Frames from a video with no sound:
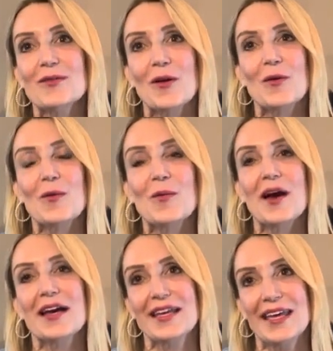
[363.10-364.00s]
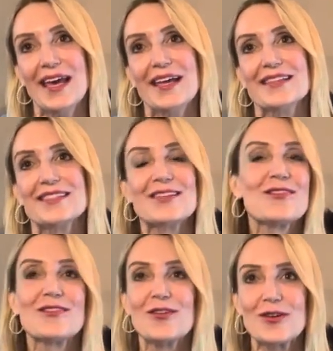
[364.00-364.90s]
Rome again. So
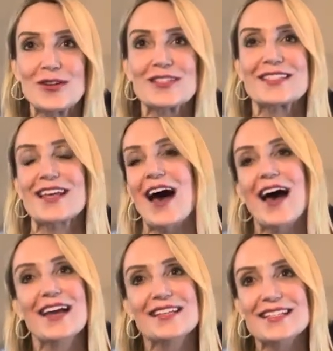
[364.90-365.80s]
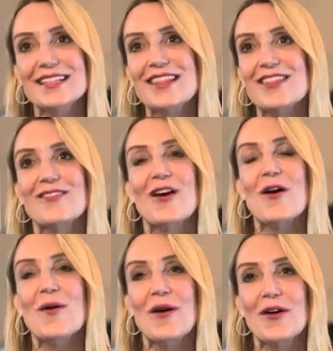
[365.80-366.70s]
of course, I did
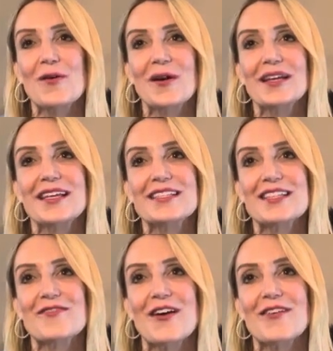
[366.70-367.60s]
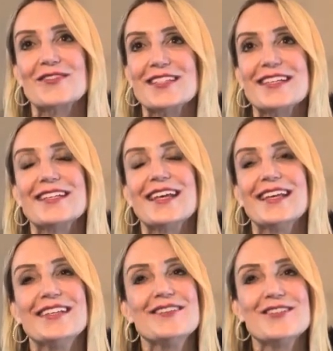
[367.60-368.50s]
throw a coin into the fountain,
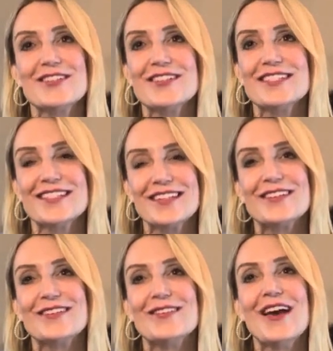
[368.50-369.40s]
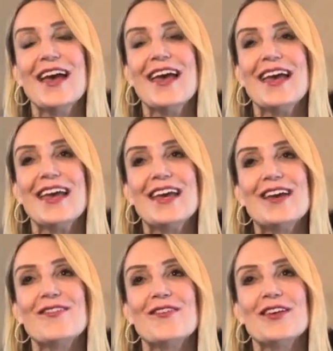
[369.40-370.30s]
and you should too
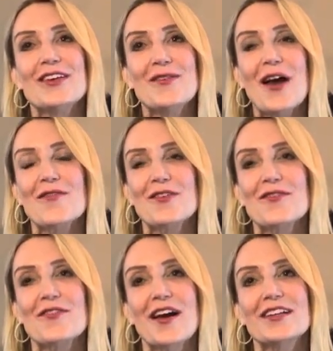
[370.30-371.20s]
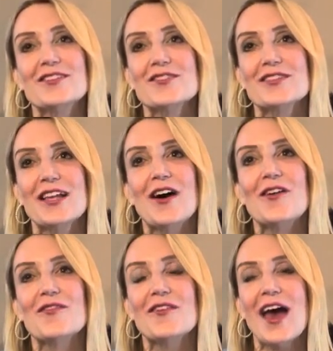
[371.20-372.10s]
if you ever find
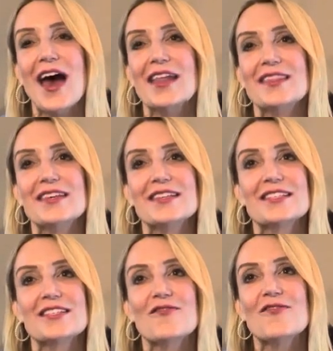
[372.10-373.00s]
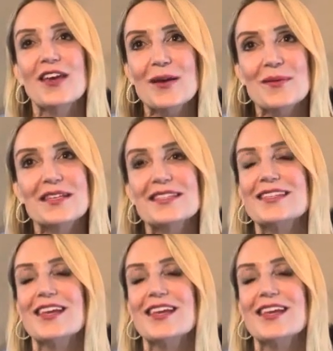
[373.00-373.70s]
yourself at this famous